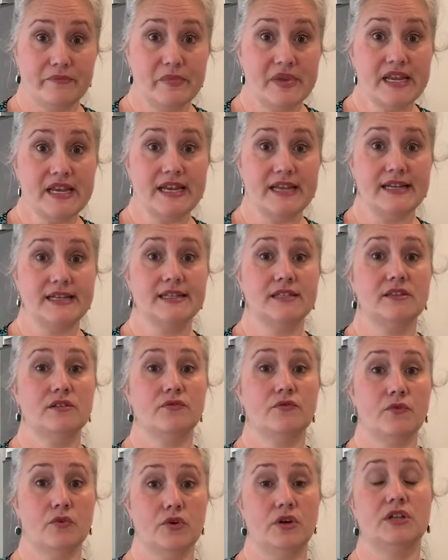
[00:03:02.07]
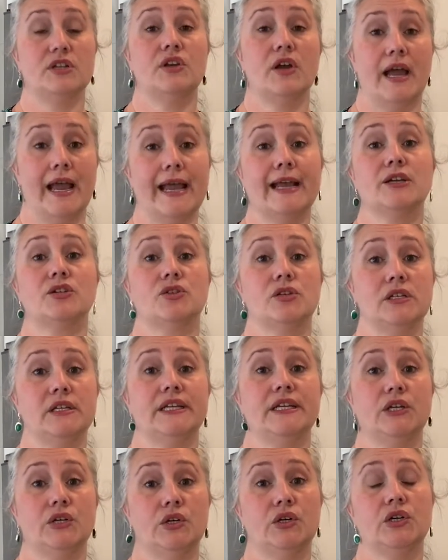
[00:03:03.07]
minutes for it to actually
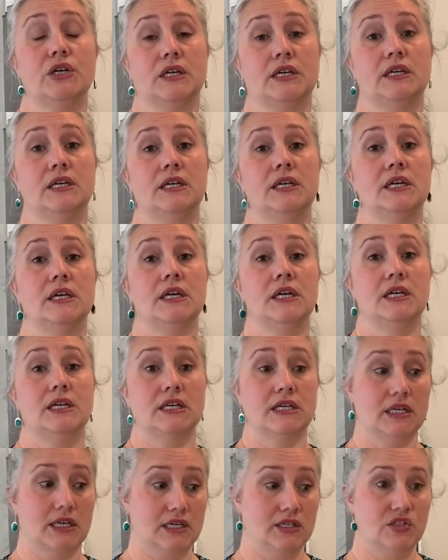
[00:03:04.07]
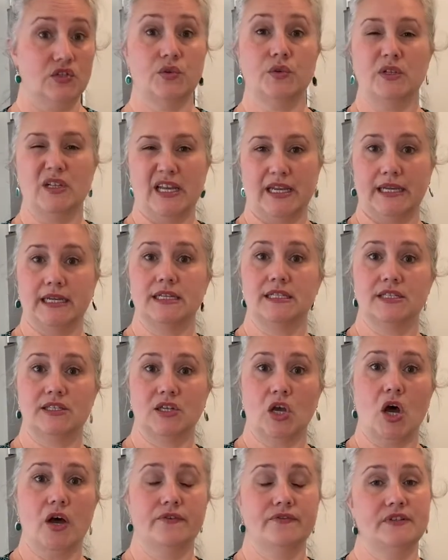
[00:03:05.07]
cook to like a
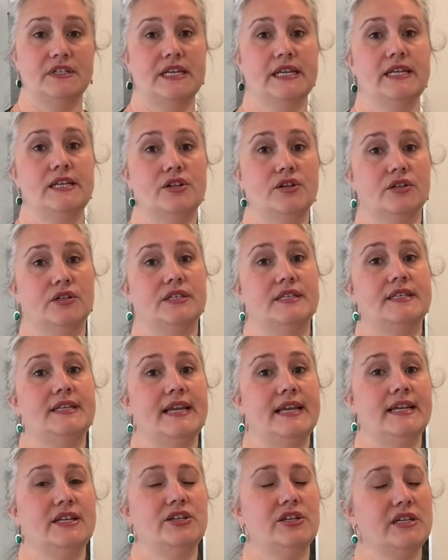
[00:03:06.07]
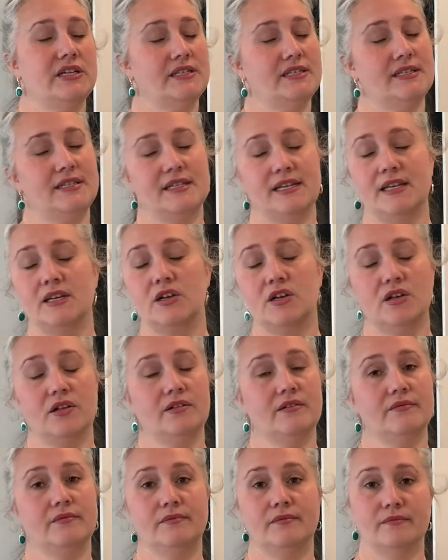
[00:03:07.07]
soft, tender stage, and
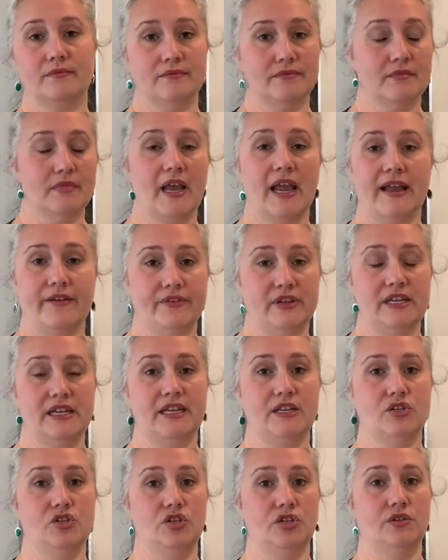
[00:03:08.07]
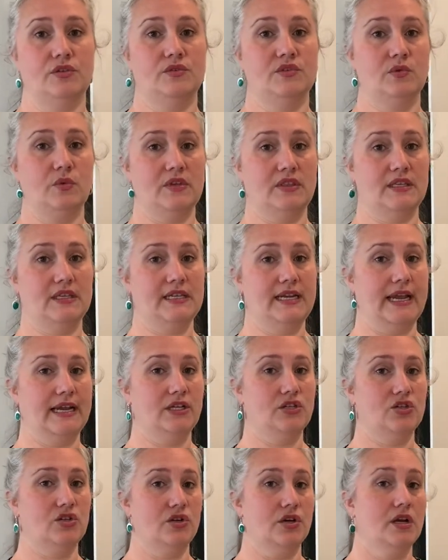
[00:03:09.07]
still having issues with the
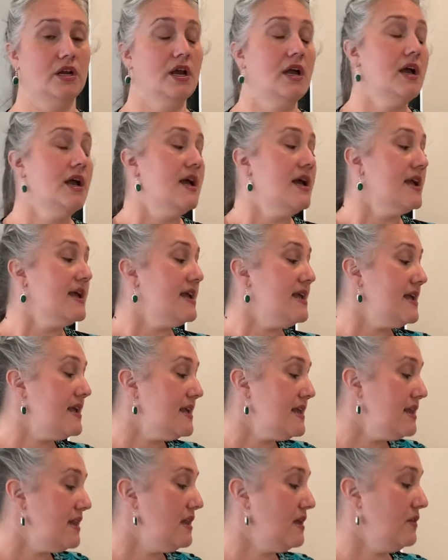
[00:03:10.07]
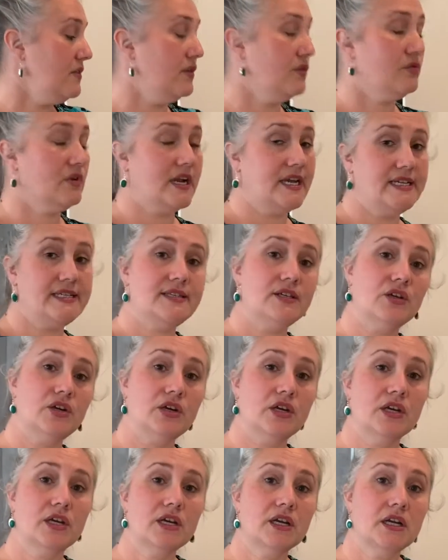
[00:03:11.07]
texture. In the rice
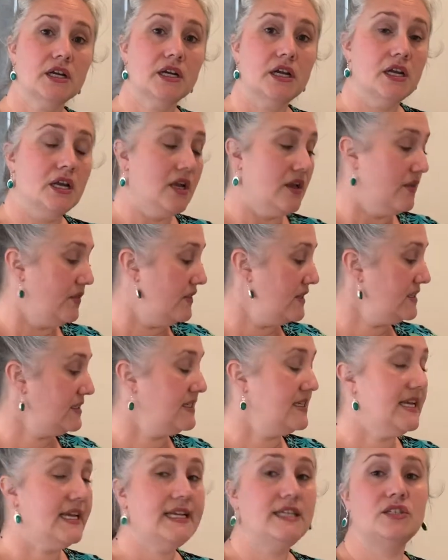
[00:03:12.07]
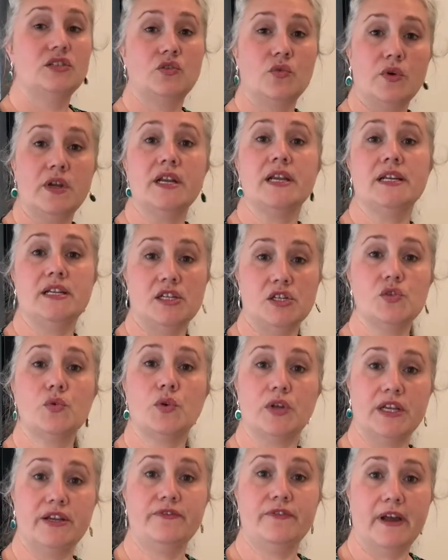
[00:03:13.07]
cooker, this takes 20 to
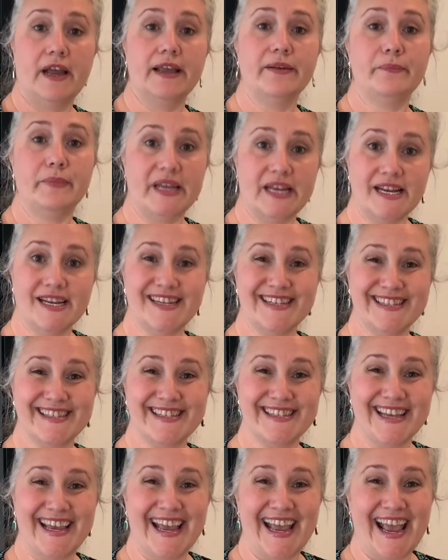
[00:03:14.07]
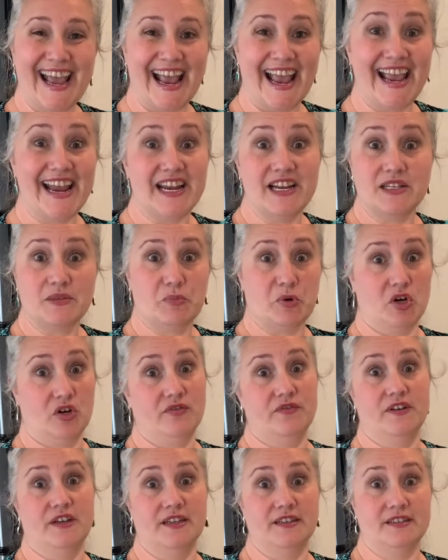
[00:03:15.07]
25 minutes, and it's
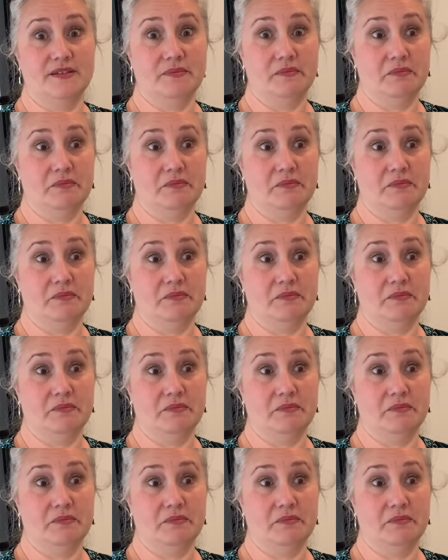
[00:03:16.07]
perfect.